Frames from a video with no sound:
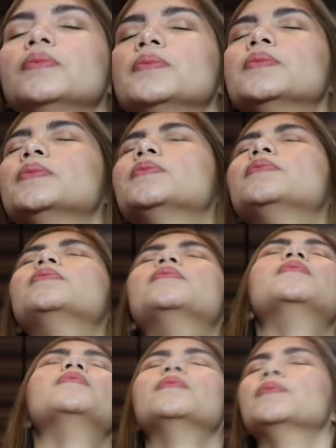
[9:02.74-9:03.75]

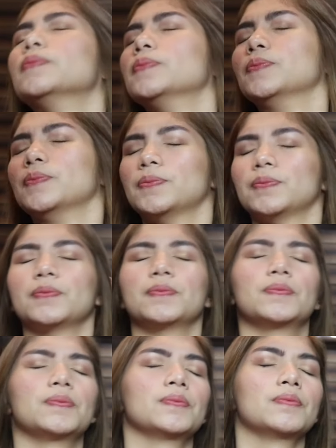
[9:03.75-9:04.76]

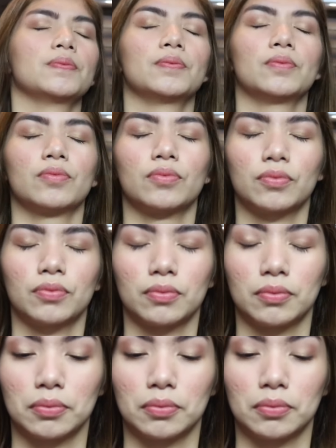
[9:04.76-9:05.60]
[no speech]